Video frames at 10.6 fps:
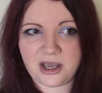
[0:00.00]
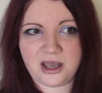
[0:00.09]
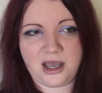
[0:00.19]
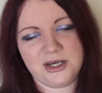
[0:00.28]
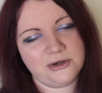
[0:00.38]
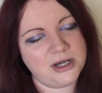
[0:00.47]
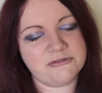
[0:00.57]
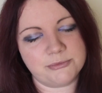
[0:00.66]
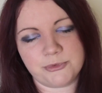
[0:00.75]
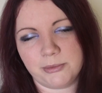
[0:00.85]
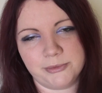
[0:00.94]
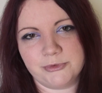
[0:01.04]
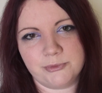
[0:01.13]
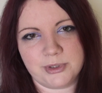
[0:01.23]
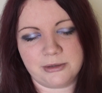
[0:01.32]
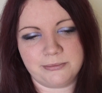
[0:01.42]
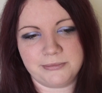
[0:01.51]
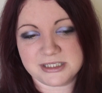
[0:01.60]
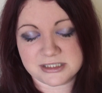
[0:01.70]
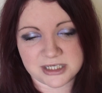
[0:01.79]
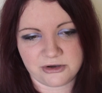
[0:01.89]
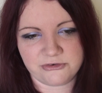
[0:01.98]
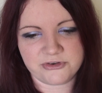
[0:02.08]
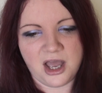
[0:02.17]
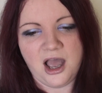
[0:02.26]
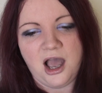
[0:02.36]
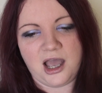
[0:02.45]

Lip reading: I don't have a problem with Wicca myself.